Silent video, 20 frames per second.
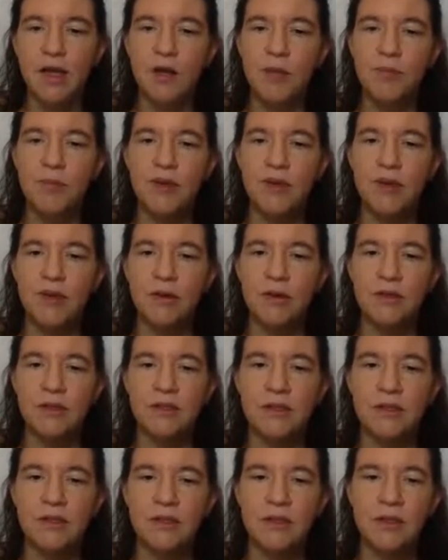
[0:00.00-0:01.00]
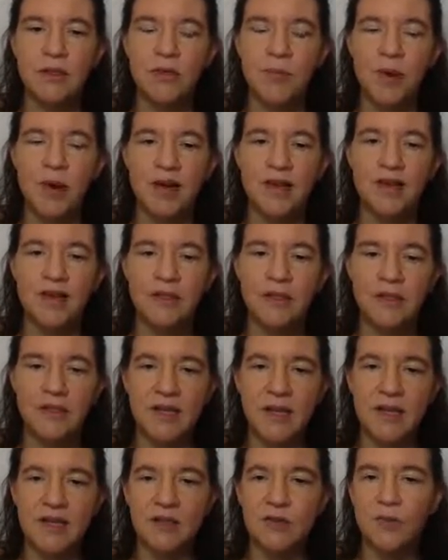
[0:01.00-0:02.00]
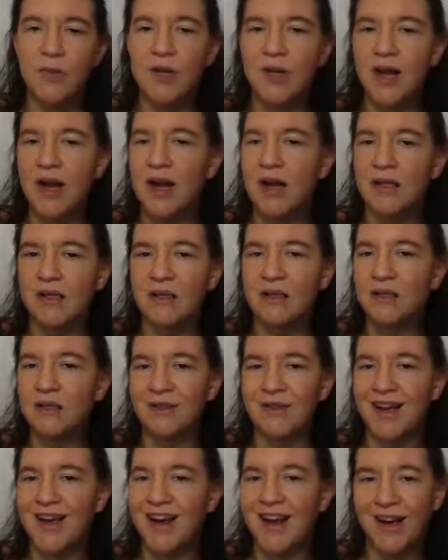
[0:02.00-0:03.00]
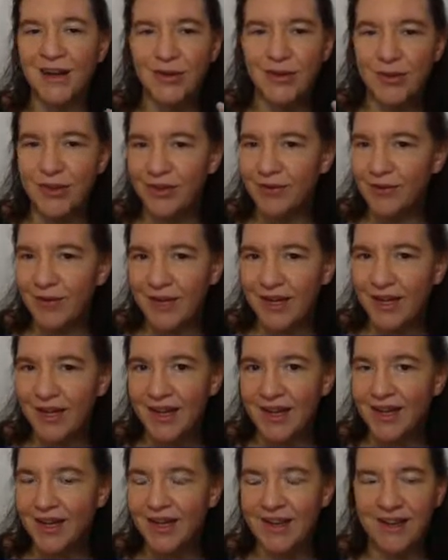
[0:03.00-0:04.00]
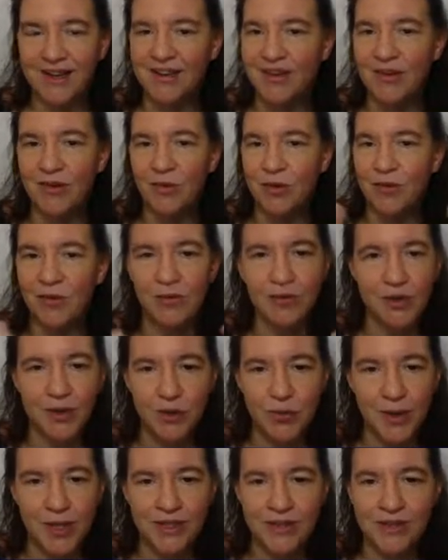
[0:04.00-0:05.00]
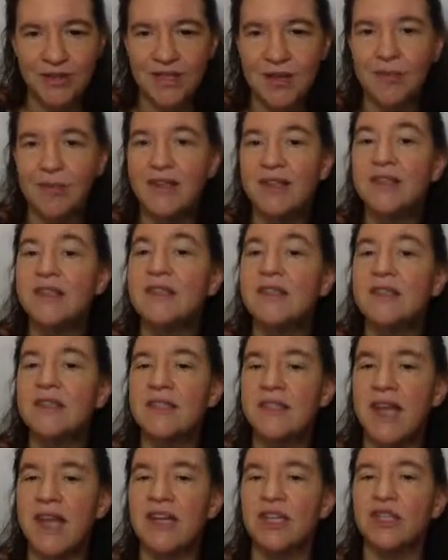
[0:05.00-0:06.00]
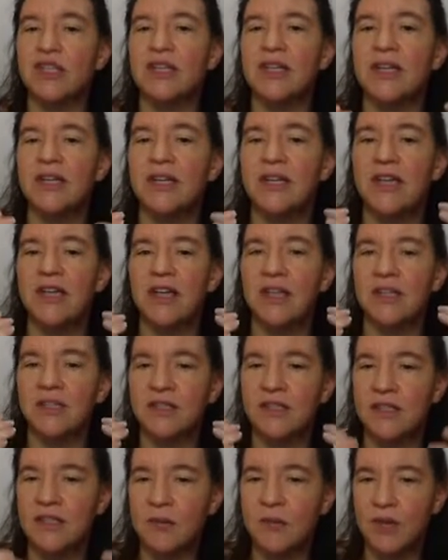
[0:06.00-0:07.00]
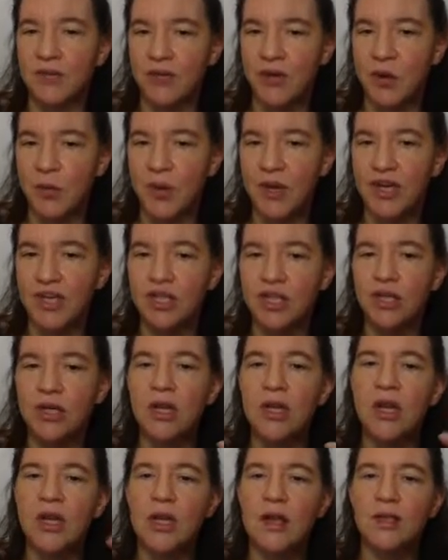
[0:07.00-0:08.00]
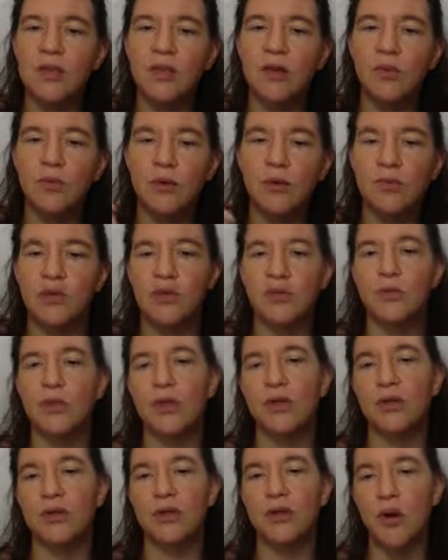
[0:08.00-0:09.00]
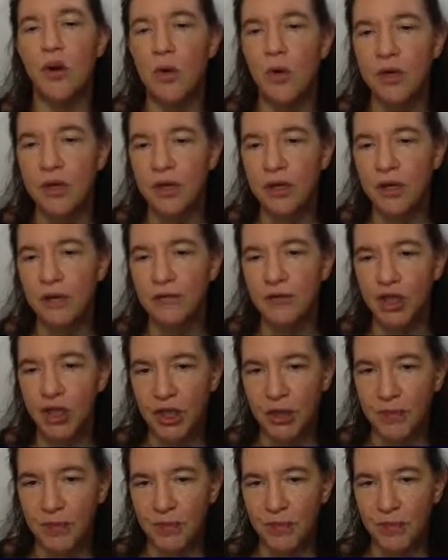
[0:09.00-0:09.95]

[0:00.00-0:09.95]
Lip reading: because, well, in this case, we can't argue that we're looking for squares or something. This is actually a system of equation that works modulo the order of G.